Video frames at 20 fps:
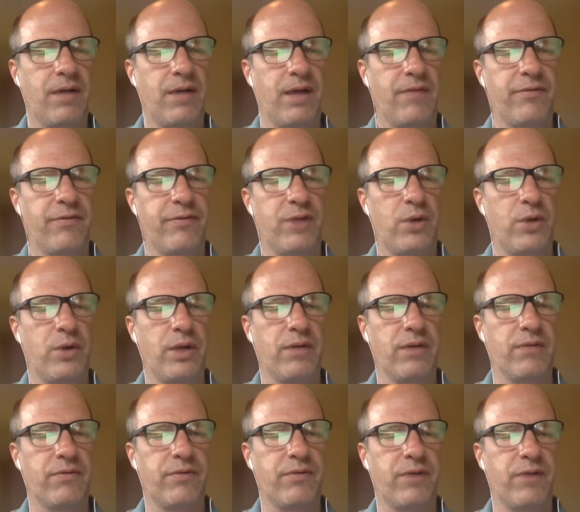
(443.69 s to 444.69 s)
have flowed
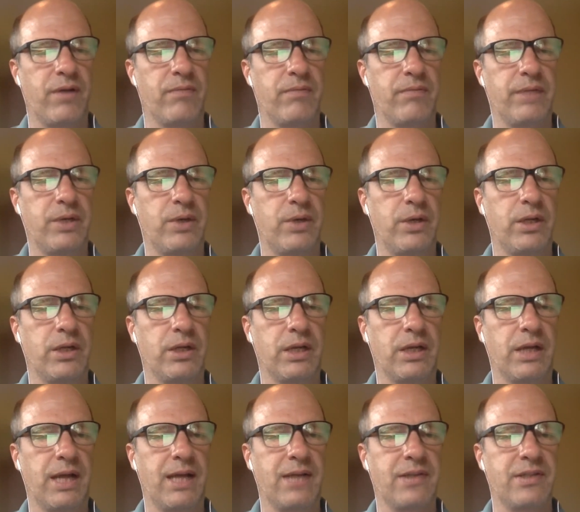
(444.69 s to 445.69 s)
in from the oil and
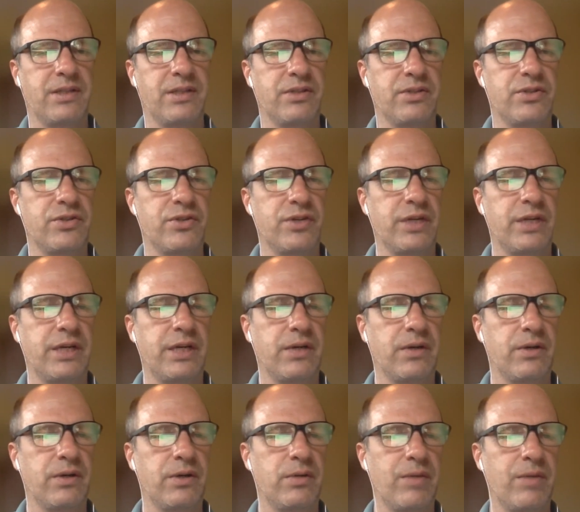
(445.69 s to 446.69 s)
gas industry
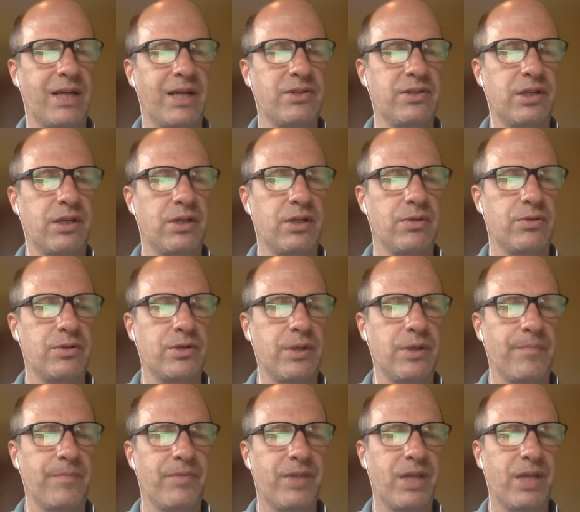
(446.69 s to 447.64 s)
here in New Mexico. So